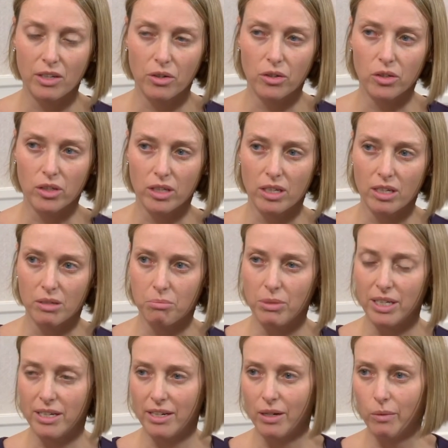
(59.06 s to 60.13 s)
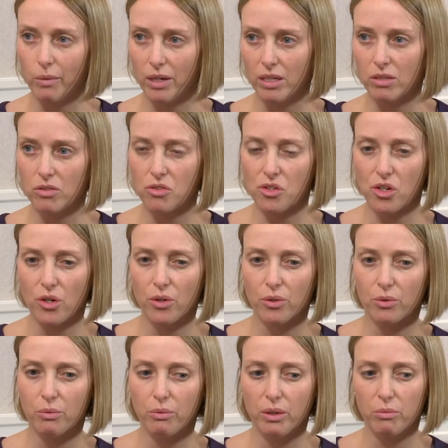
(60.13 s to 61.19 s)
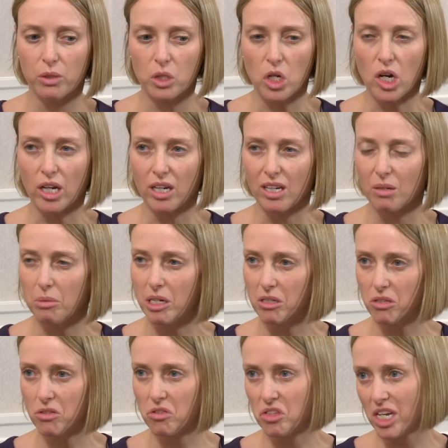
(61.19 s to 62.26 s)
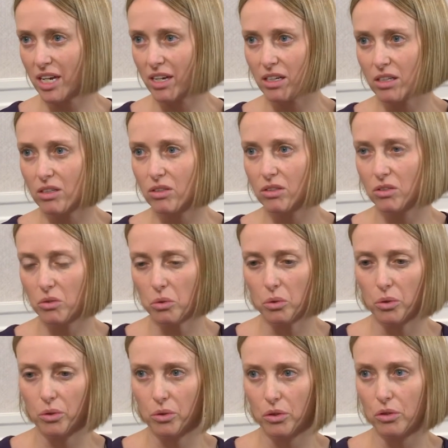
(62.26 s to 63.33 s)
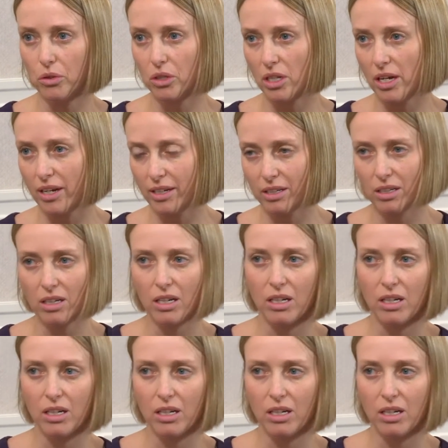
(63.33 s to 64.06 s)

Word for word: are looking at PD-L1. Mm. So when we're talking about second or third line